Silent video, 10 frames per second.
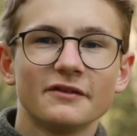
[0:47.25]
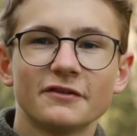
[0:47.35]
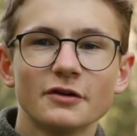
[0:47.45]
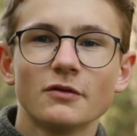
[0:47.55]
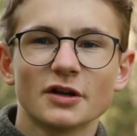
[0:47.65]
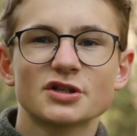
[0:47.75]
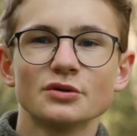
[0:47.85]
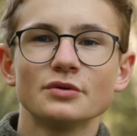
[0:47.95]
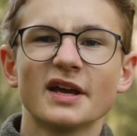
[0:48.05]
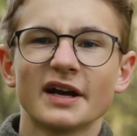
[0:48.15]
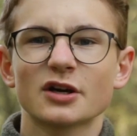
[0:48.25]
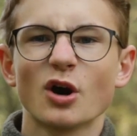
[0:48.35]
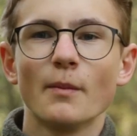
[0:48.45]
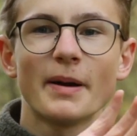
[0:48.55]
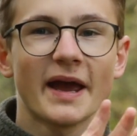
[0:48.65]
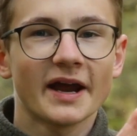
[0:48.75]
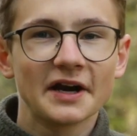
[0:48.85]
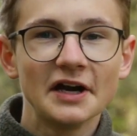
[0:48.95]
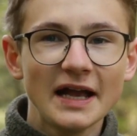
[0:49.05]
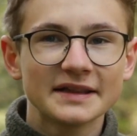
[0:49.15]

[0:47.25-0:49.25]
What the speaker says: if you want to compare